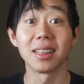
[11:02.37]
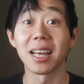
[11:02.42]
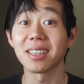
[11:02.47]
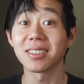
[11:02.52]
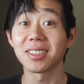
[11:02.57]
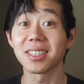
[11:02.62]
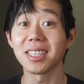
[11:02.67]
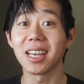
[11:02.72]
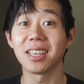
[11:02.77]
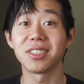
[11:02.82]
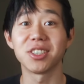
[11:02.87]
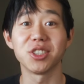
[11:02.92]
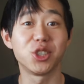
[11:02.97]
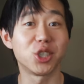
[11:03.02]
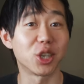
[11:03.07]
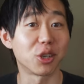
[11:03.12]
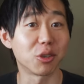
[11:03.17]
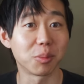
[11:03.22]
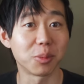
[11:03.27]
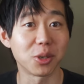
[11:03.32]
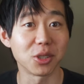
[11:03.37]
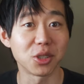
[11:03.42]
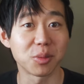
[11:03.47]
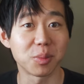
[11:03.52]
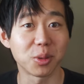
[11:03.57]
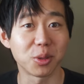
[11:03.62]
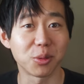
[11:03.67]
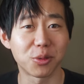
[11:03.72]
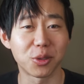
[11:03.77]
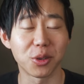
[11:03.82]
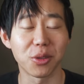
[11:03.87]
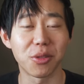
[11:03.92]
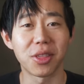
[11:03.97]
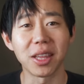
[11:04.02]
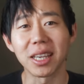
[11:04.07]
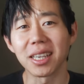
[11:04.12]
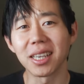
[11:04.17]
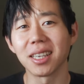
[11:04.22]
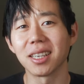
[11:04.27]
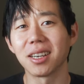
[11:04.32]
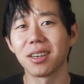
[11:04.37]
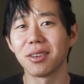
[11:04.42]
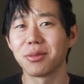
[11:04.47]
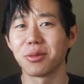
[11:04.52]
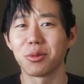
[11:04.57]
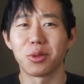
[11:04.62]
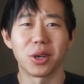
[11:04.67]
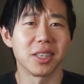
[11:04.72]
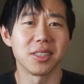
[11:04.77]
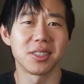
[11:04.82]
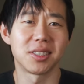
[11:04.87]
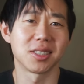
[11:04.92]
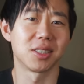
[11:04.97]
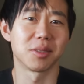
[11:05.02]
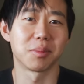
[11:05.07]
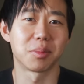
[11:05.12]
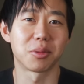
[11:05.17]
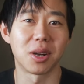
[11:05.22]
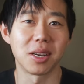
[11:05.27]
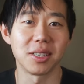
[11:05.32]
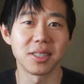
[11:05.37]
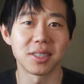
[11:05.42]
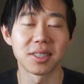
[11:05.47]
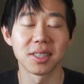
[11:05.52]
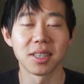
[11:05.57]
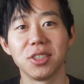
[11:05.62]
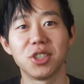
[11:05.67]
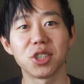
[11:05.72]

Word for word: And lastly, as a general principle for thinking of what is a good price,